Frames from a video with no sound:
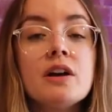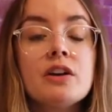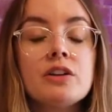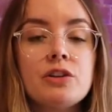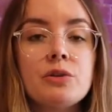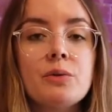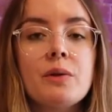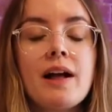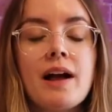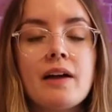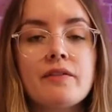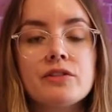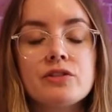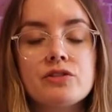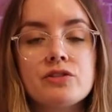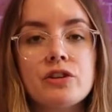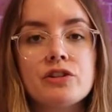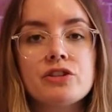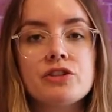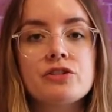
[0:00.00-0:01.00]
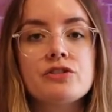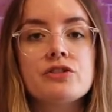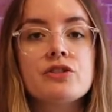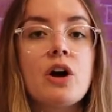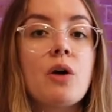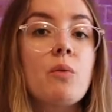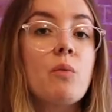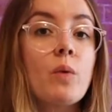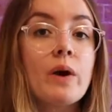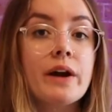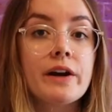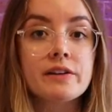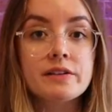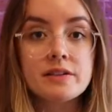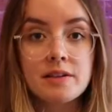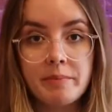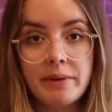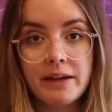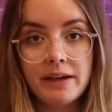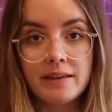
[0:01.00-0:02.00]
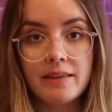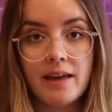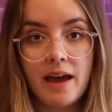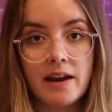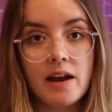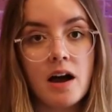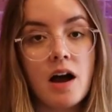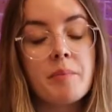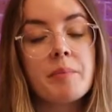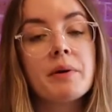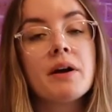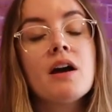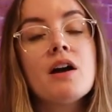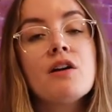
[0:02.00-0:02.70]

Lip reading: you will have instructions on where to pick that up.